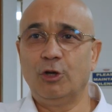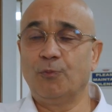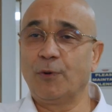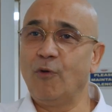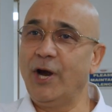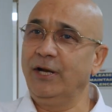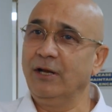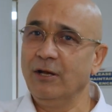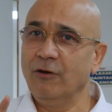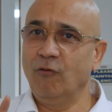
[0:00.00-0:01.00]
to provide
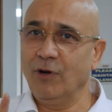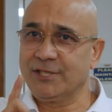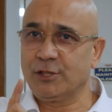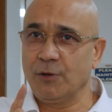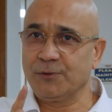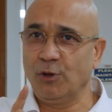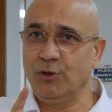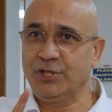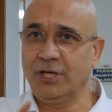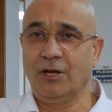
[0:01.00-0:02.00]
one-stop
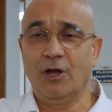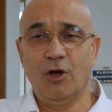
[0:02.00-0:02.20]
solution